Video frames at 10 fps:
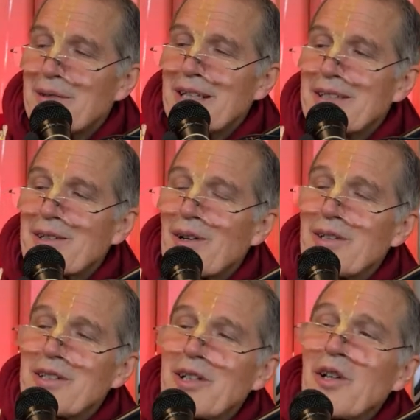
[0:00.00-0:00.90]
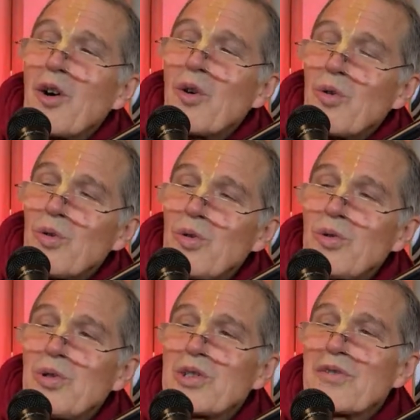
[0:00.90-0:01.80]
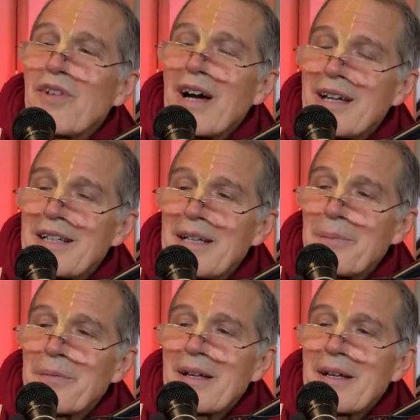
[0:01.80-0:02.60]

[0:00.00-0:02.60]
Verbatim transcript: It's called the Uludvani.